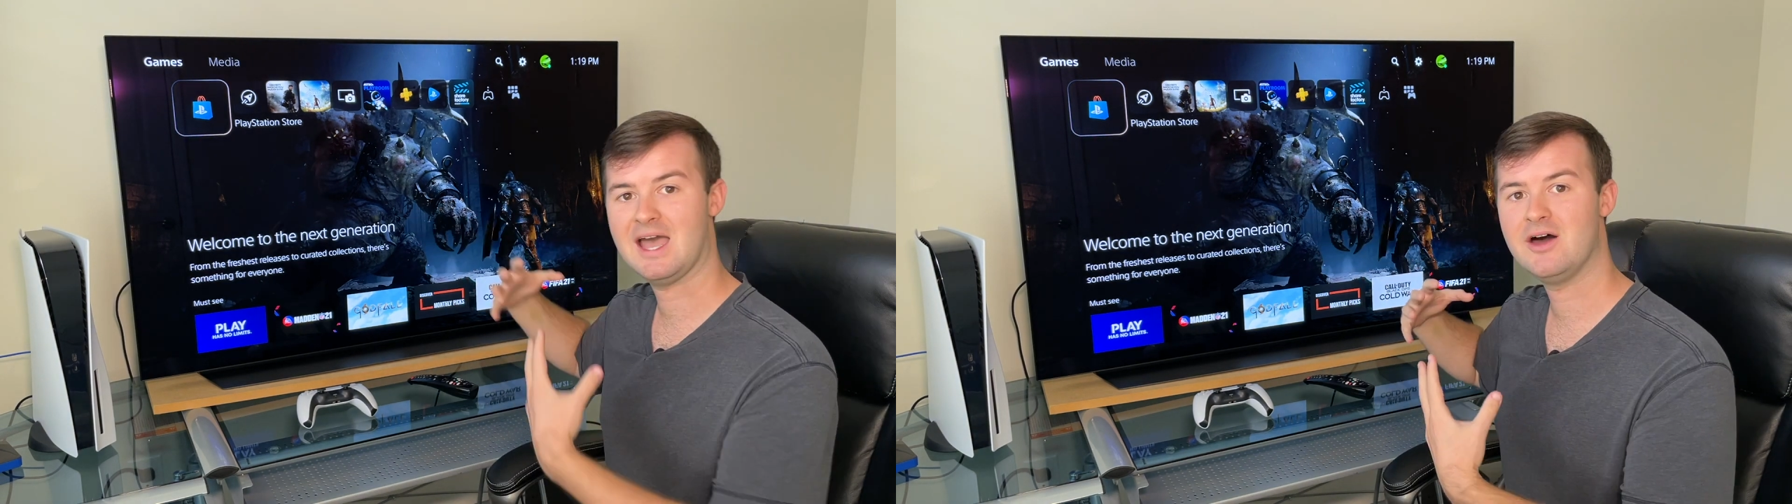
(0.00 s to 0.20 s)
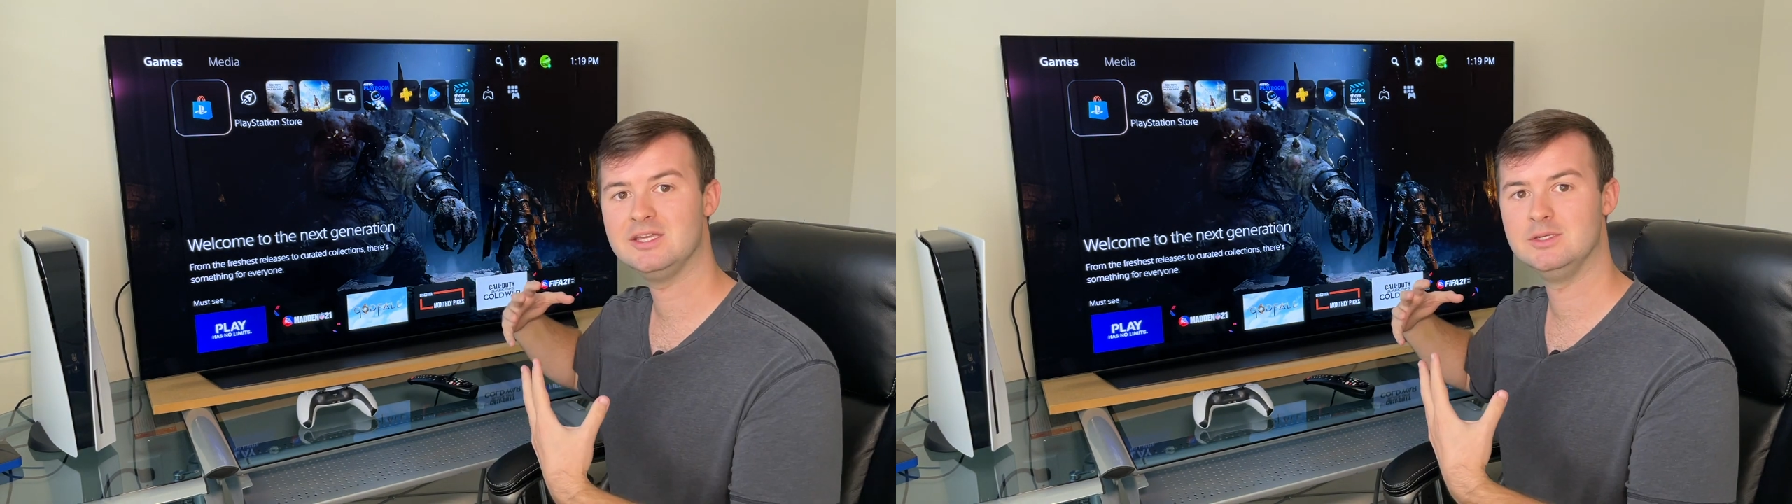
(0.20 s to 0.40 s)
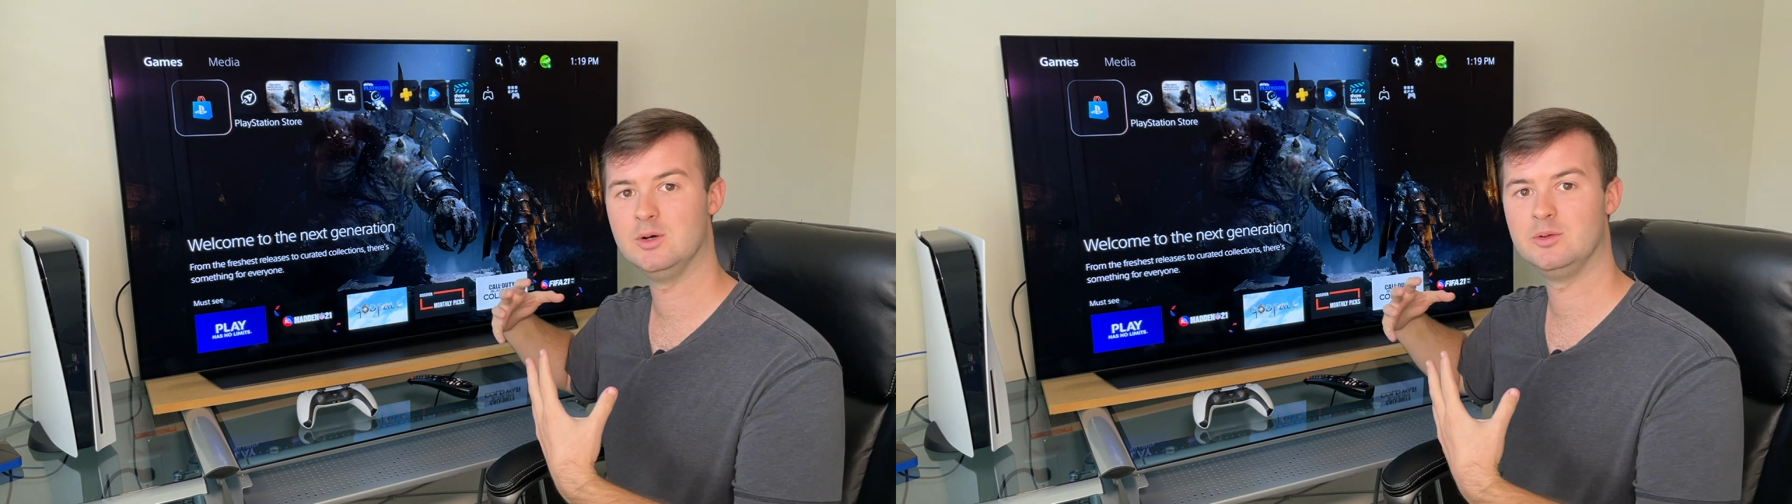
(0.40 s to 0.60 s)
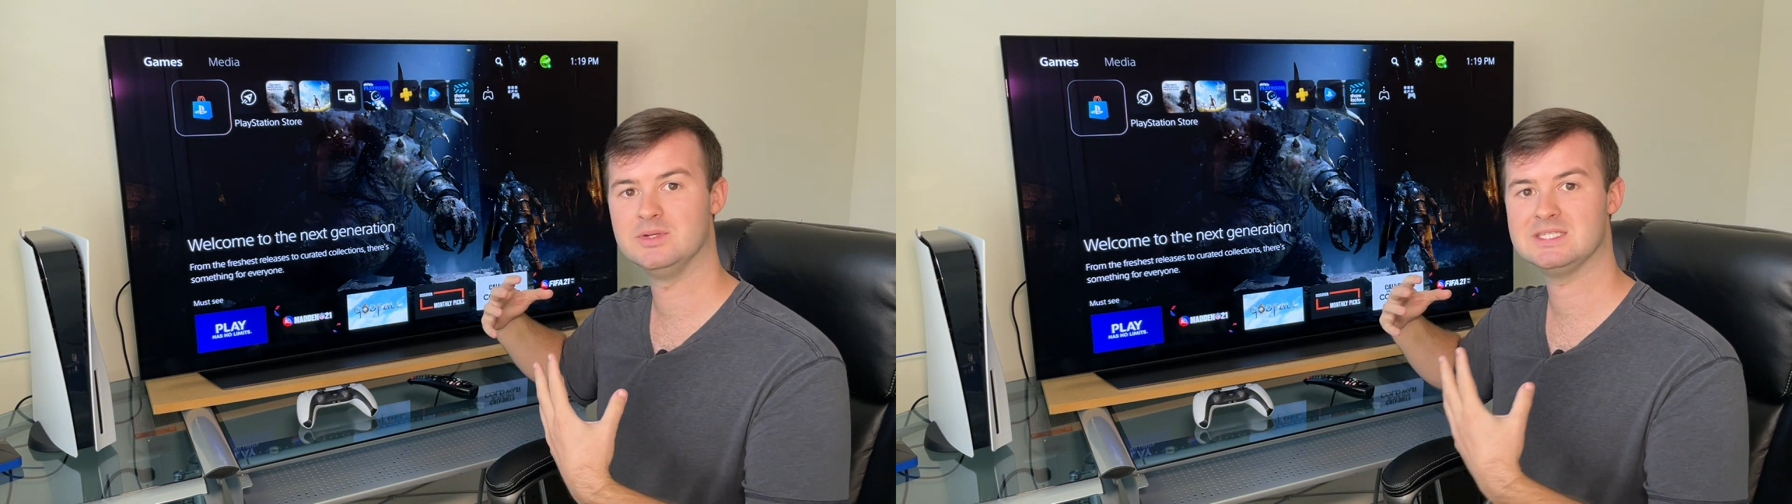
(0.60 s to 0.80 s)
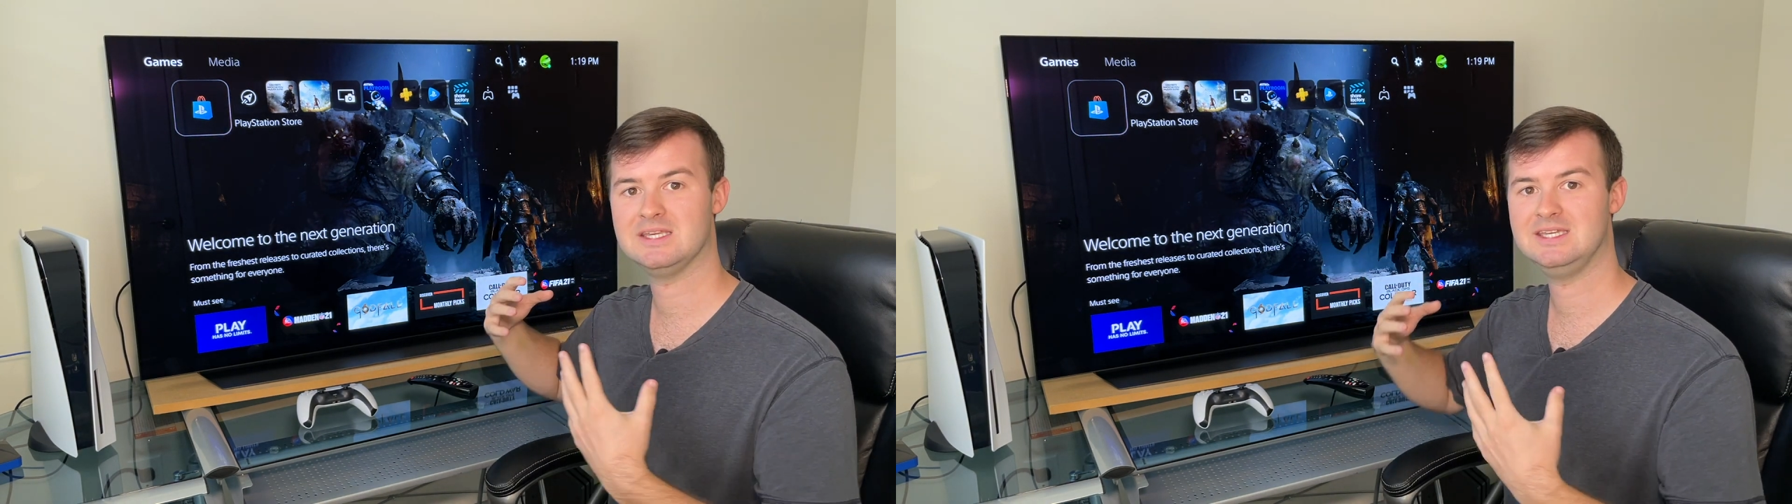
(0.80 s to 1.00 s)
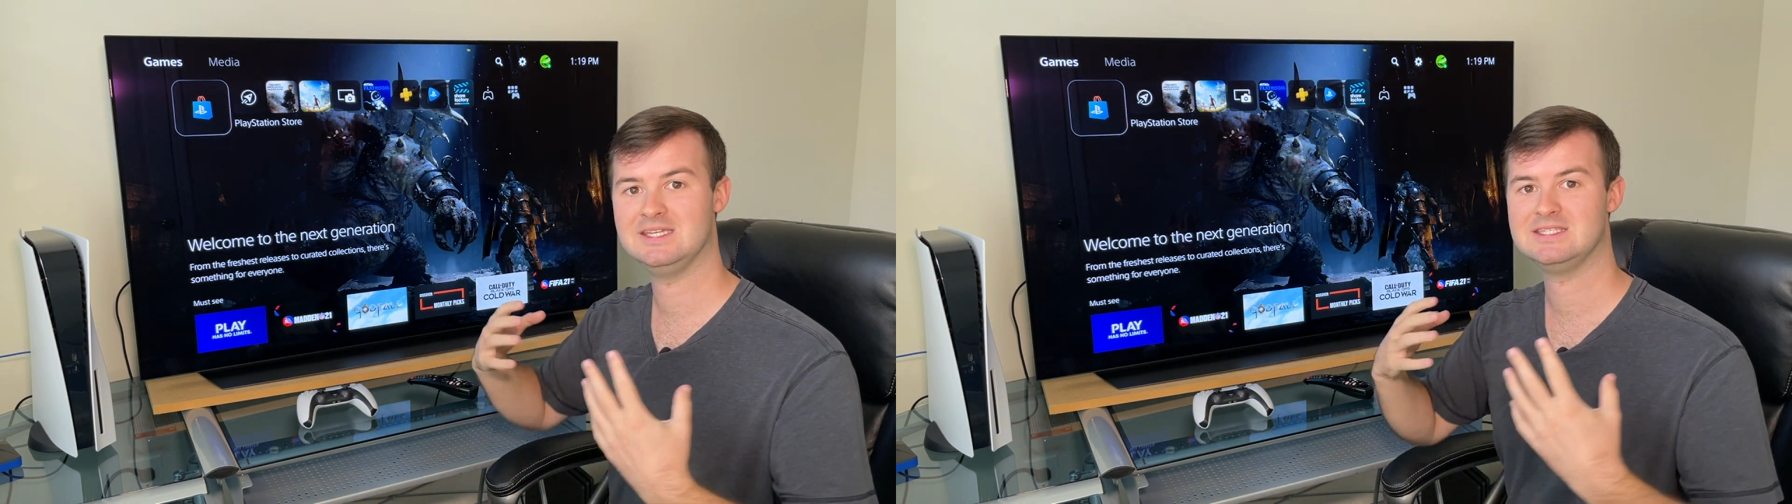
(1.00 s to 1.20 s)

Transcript: out at you almost like